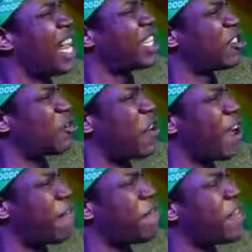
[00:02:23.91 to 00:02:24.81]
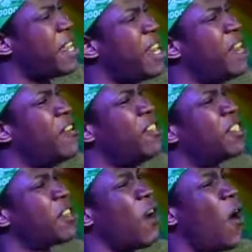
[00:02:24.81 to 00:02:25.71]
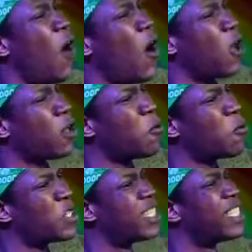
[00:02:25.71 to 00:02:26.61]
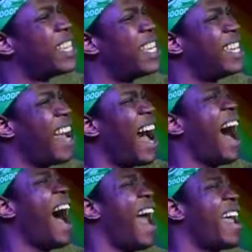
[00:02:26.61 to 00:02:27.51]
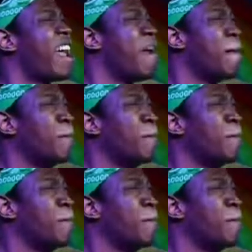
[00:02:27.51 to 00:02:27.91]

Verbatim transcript: I strike fear into all who see I